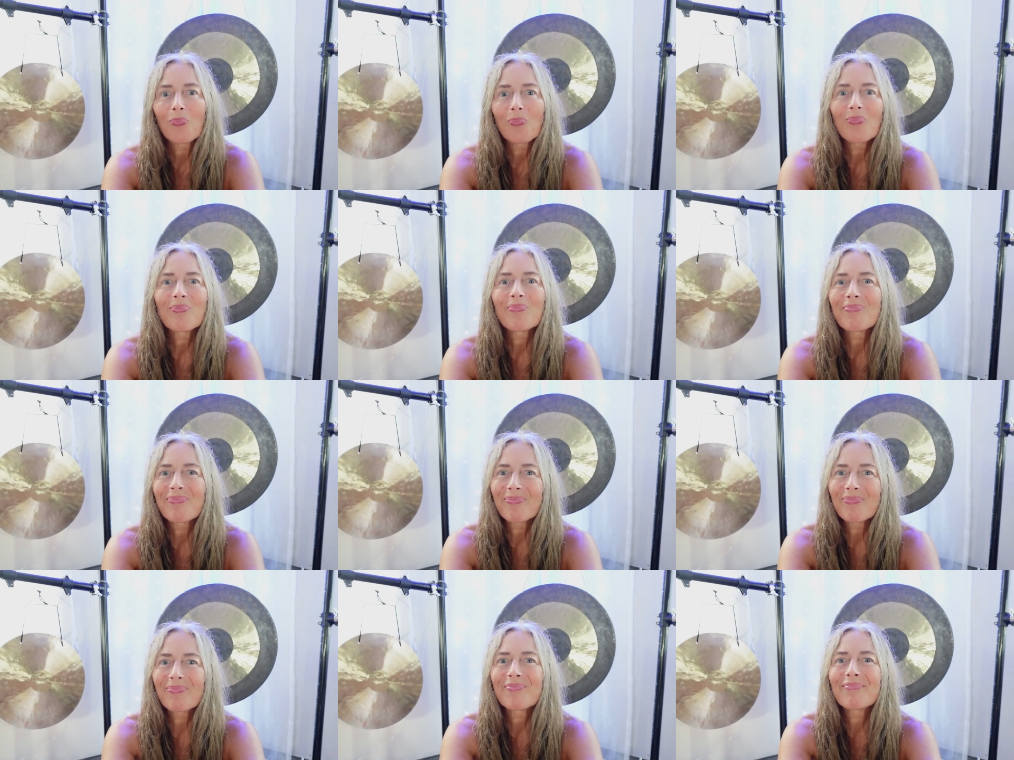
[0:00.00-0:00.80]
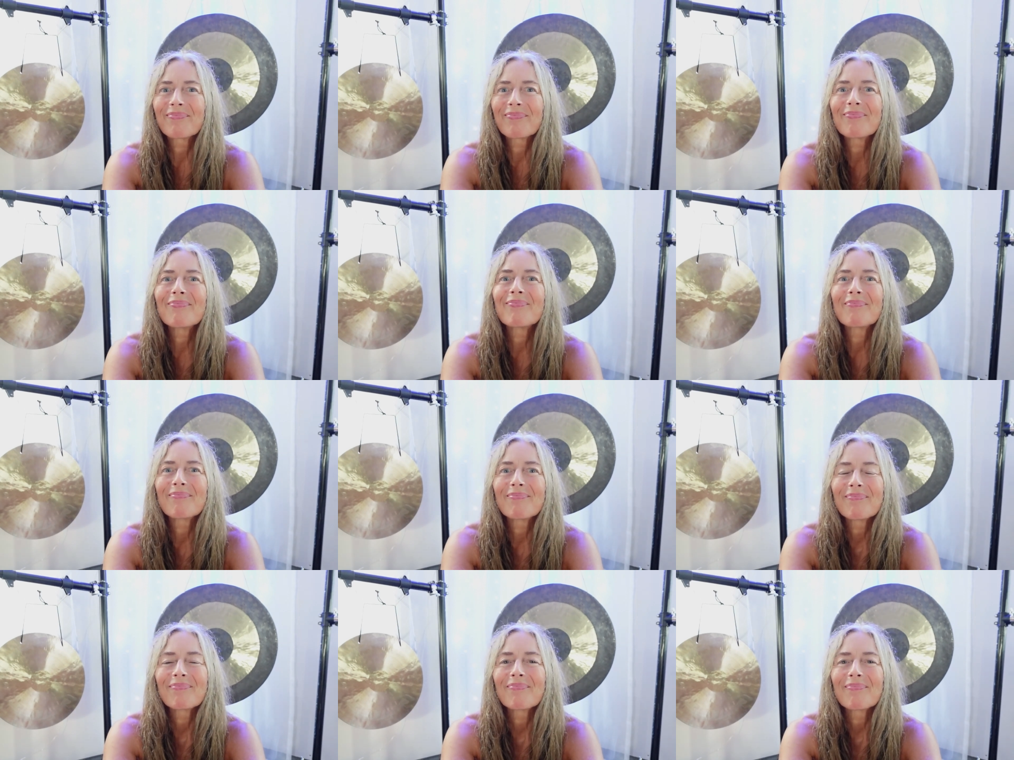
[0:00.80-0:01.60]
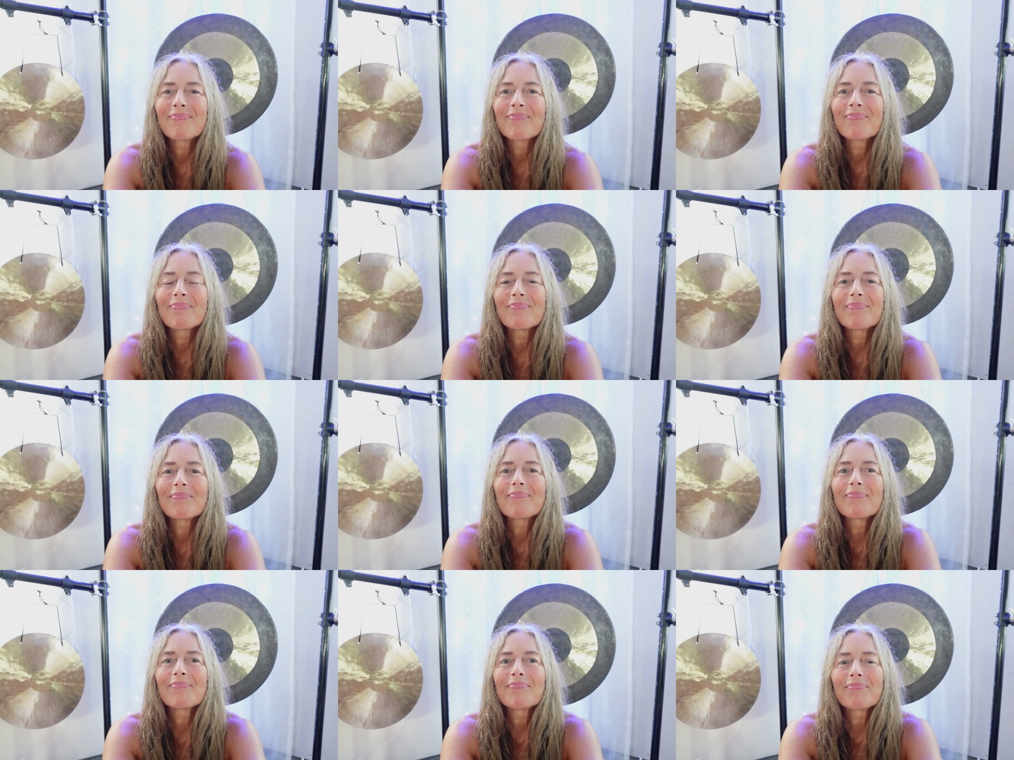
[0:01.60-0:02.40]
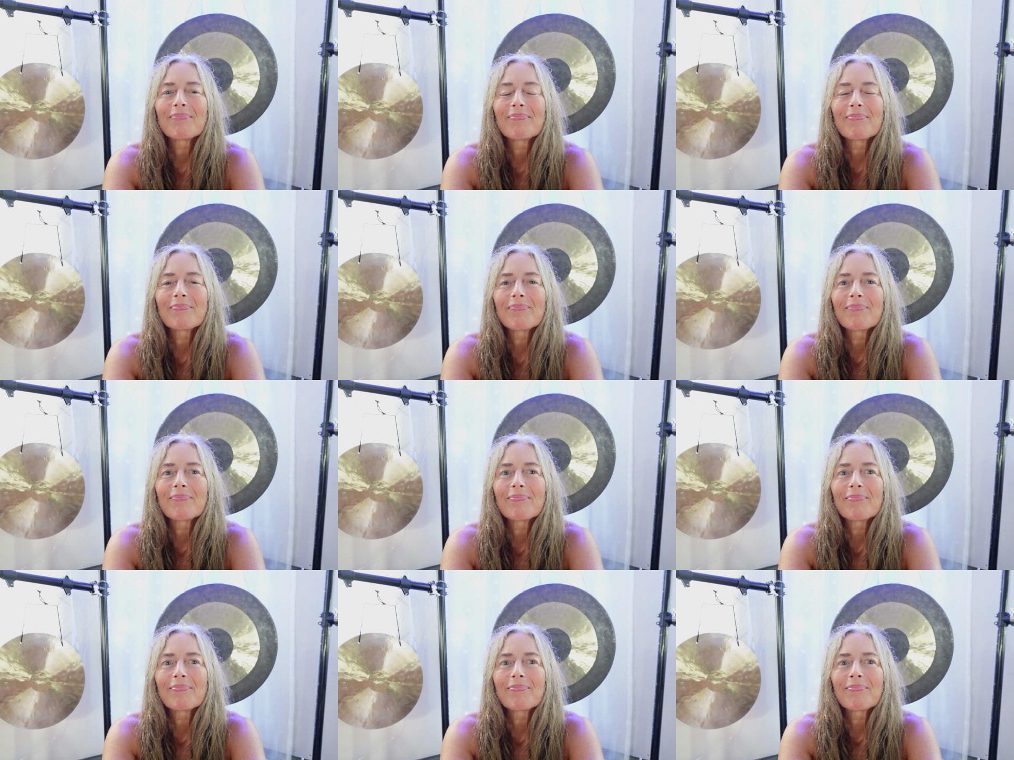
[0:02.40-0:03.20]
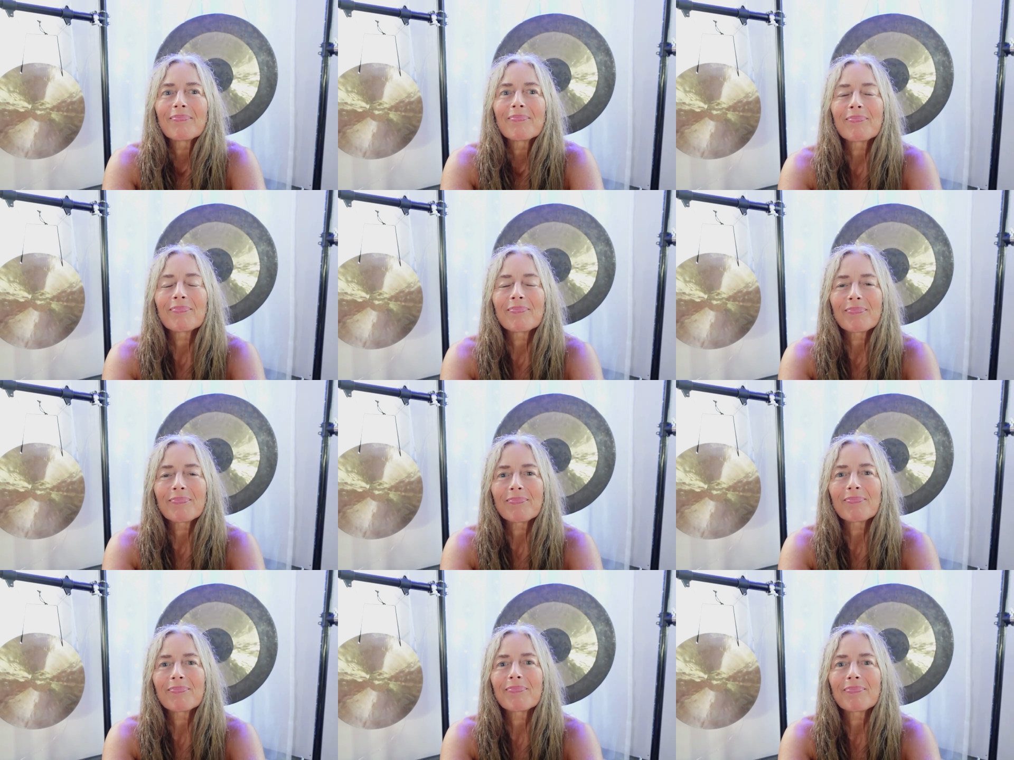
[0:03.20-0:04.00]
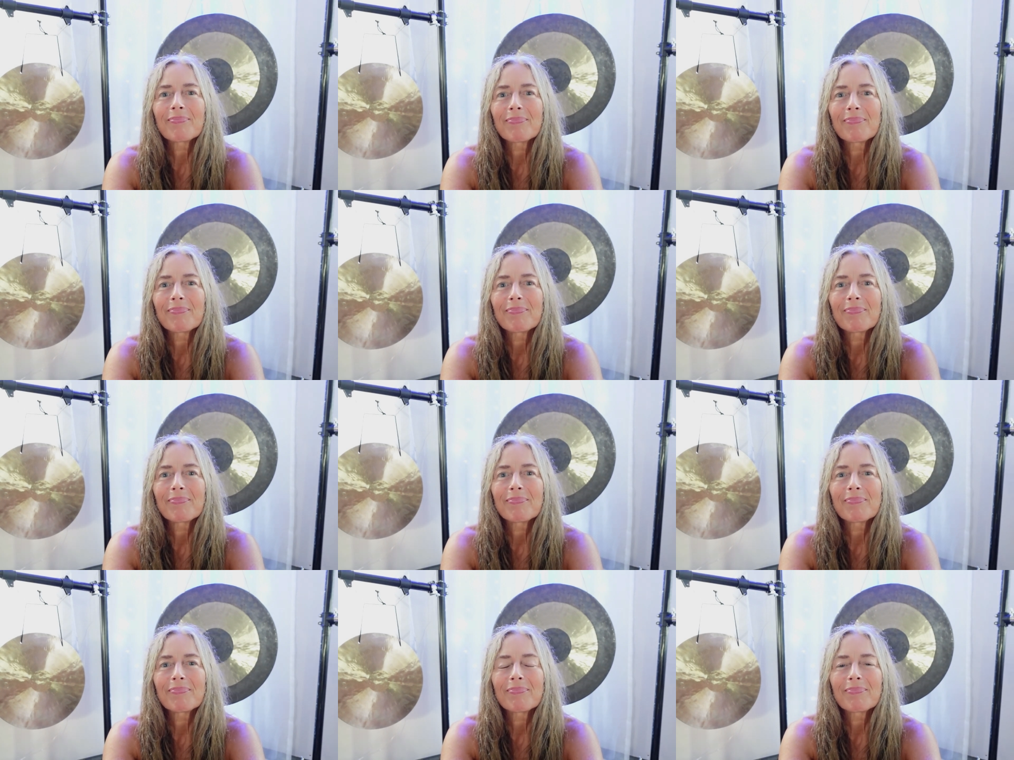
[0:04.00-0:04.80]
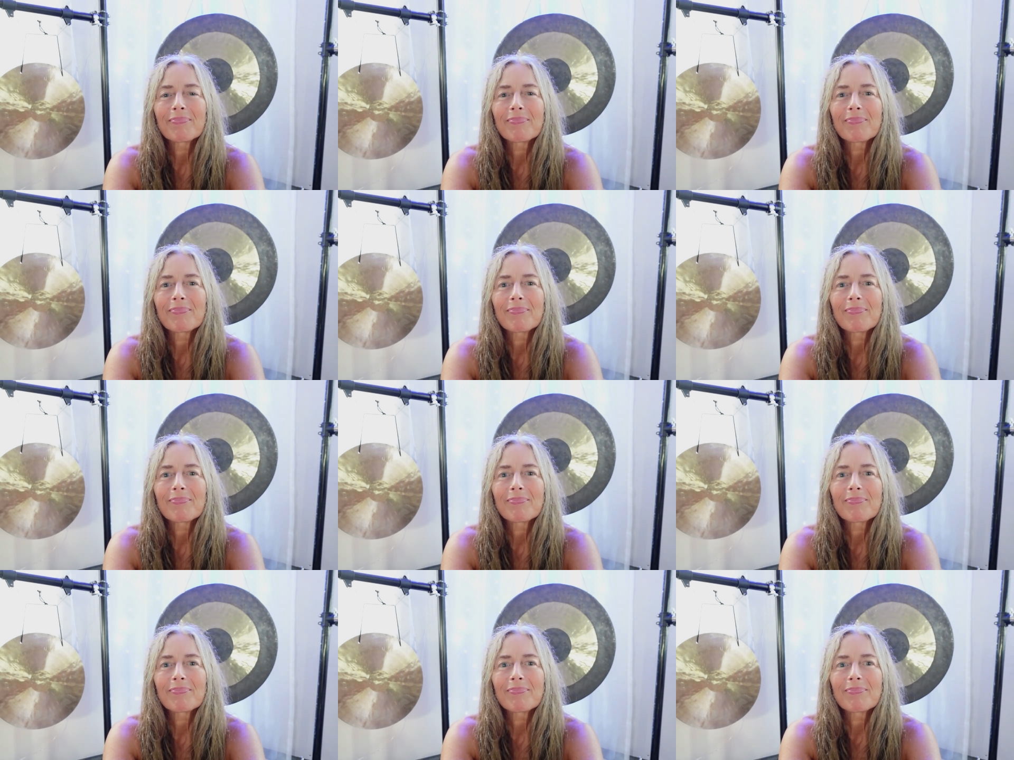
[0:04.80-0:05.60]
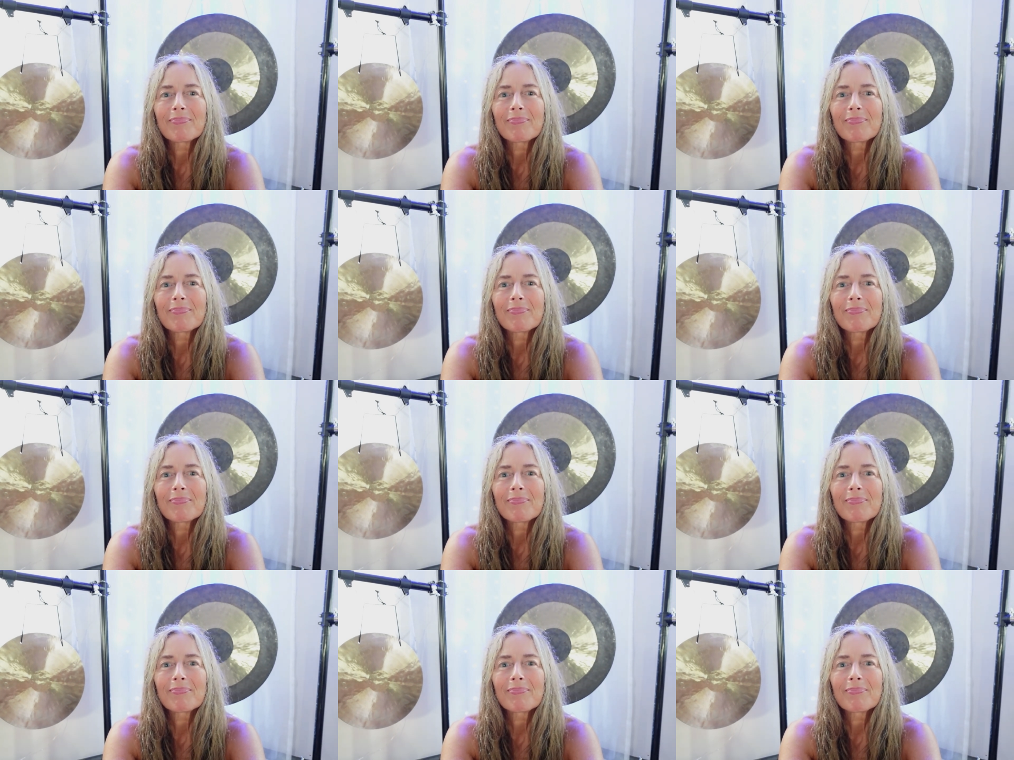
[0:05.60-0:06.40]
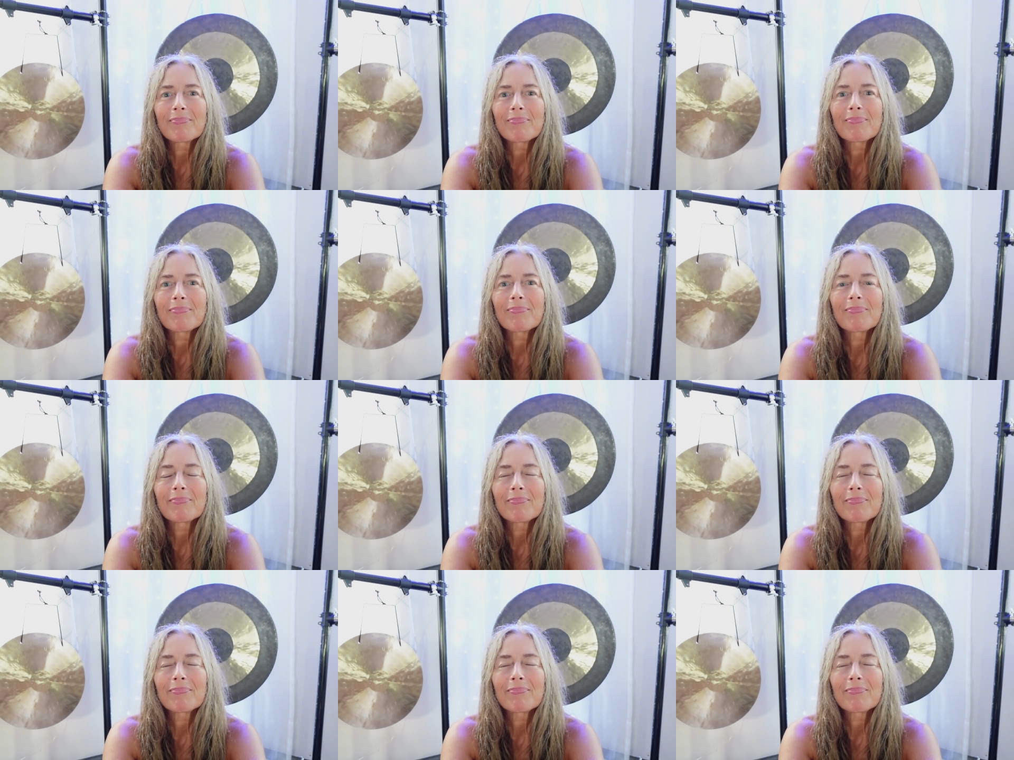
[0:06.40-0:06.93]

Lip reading: Nothing is said.